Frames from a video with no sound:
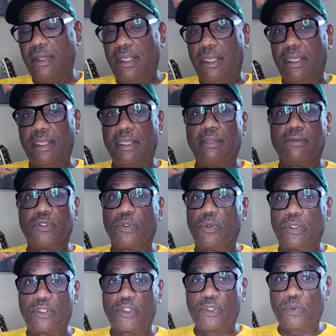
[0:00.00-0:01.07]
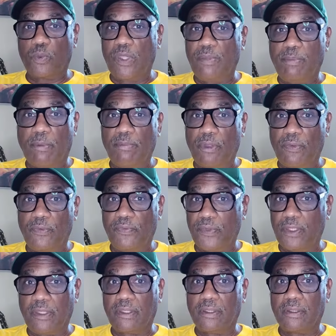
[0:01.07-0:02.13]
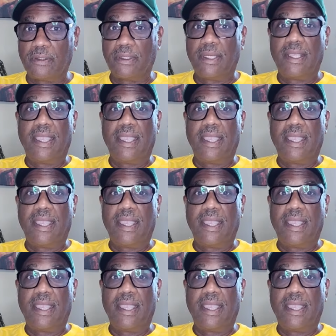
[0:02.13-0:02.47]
It gives you a sweepable filter.